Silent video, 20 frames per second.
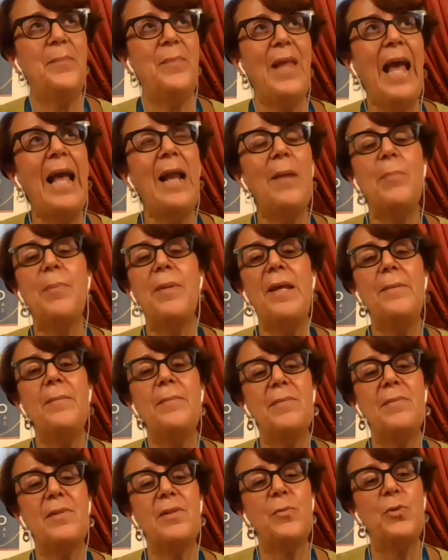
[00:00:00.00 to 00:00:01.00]
help
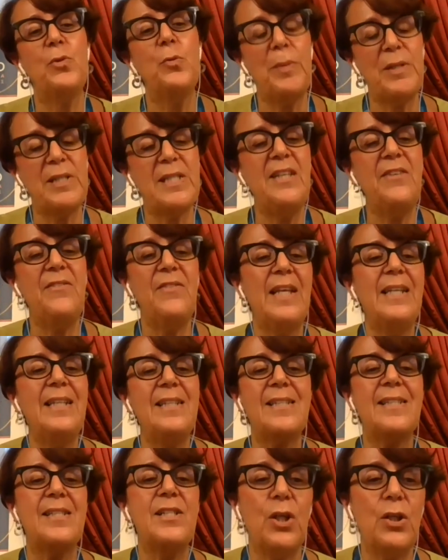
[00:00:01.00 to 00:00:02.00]
them to perceive that
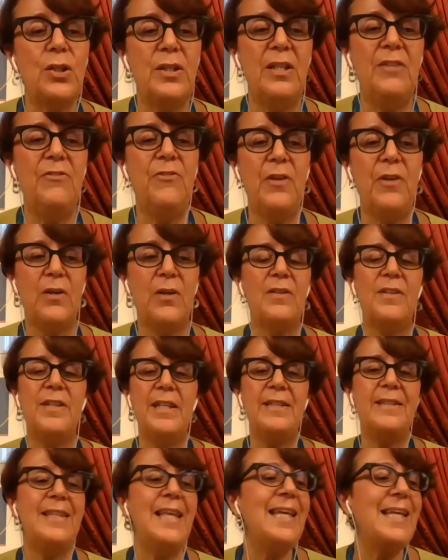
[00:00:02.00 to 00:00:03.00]
it's not difficult,
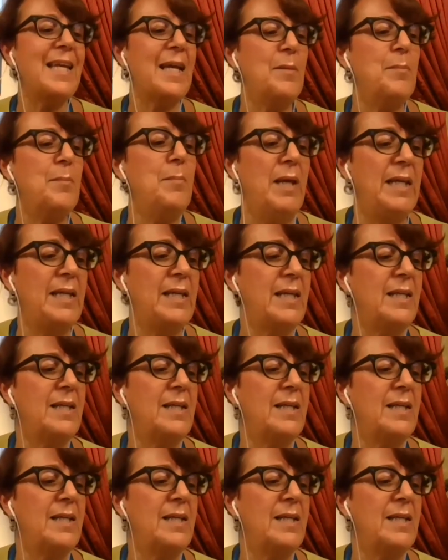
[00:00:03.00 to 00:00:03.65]
that they can make